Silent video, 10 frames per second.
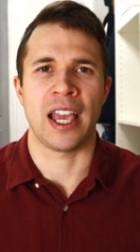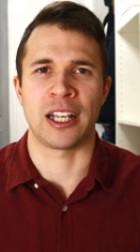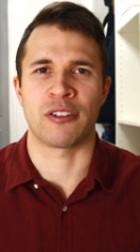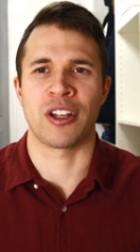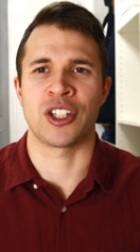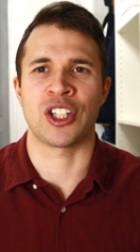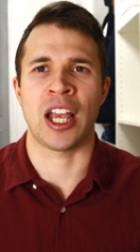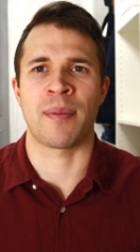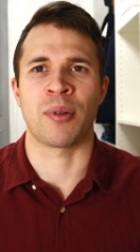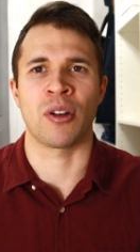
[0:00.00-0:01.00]
increased
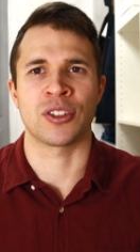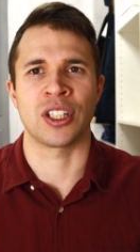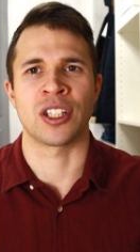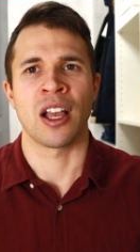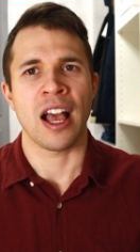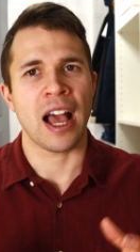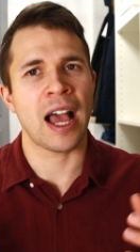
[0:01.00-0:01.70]
share prices.